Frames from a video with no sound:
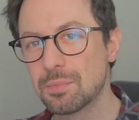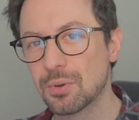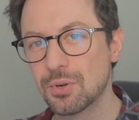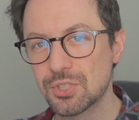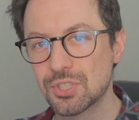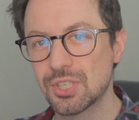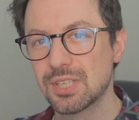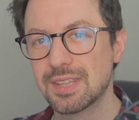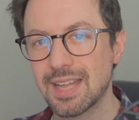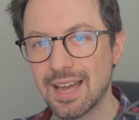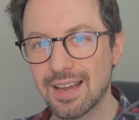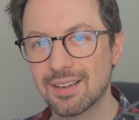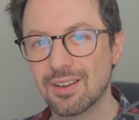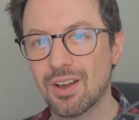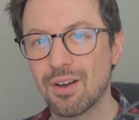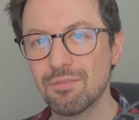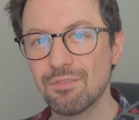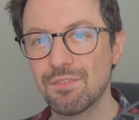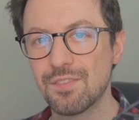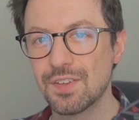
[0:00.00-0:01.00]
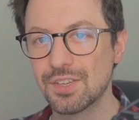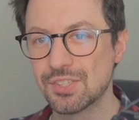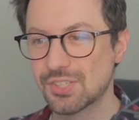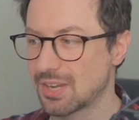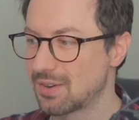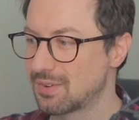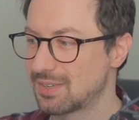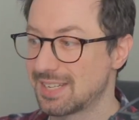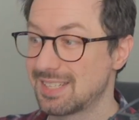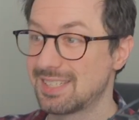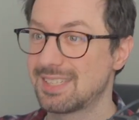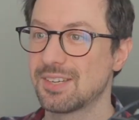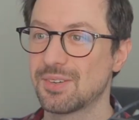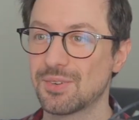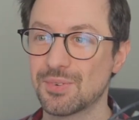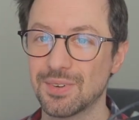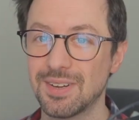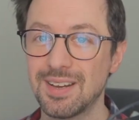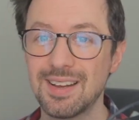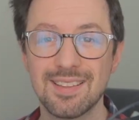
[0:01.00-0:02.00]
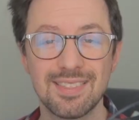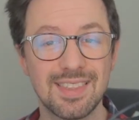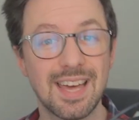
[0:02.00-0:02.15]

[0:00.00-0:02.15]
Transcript: pushing that comfort zone until